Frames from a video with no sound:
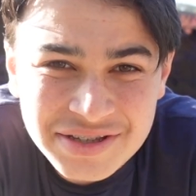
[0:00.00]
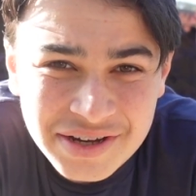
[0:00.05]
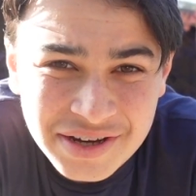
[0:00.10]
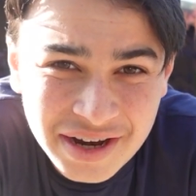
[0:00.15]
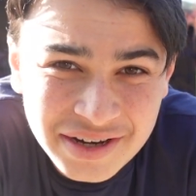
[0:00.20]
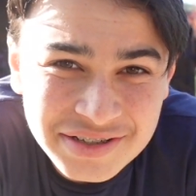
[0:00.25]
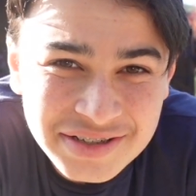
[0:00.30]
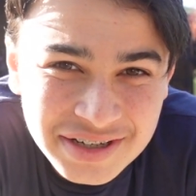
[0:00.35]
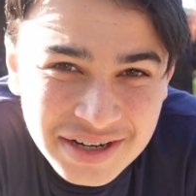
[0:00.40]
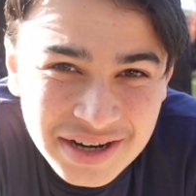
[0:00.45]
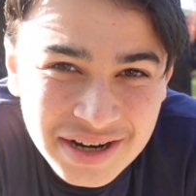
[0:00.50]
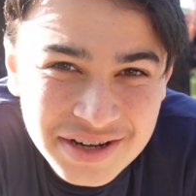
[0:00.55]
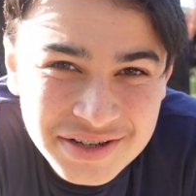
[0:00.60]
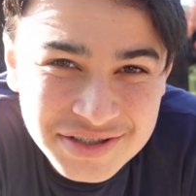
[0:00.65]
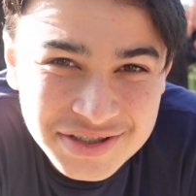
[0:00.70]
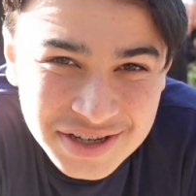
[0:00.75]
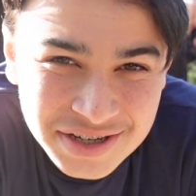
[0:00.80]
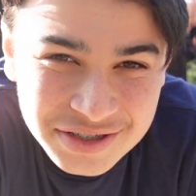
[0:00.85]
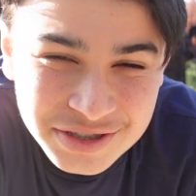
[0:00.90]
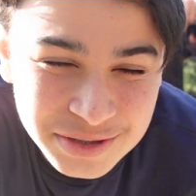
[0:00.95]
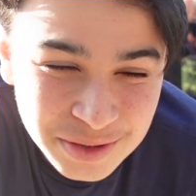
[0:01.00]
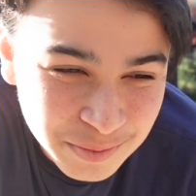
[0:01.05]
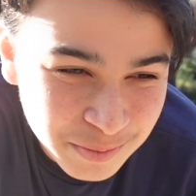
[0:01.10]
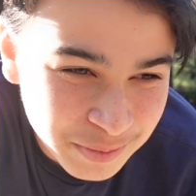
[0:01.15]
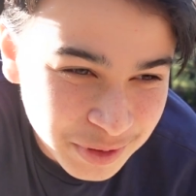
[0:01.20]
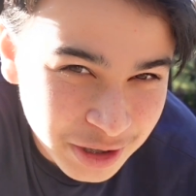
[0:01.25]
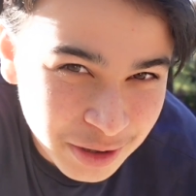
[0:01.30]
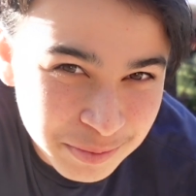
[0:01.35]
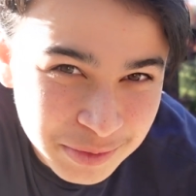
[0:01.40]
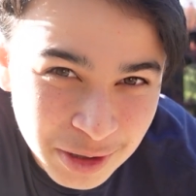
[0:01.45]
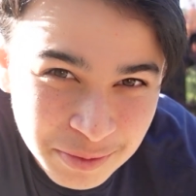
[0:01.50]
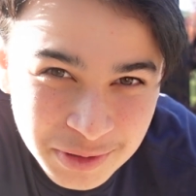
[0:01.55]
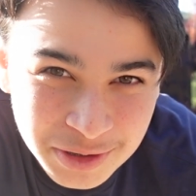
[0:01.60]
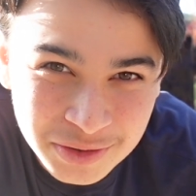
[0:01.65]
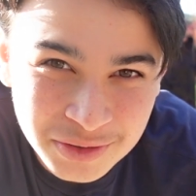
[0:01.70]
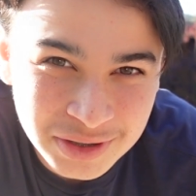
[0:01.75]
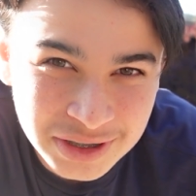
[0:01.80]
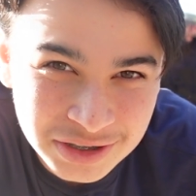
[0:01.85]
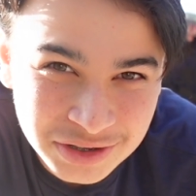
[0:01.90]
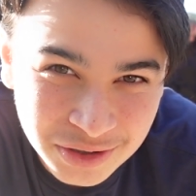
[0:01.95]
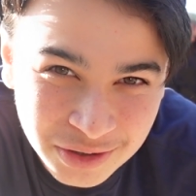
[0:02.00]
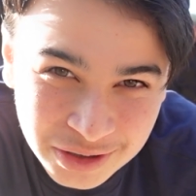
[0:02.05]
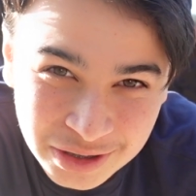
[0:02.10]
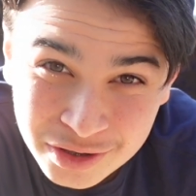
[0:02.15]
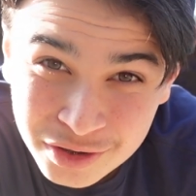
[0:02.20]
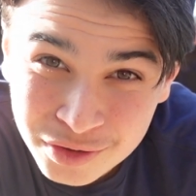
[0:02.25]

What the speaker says: a 1986 BMW E30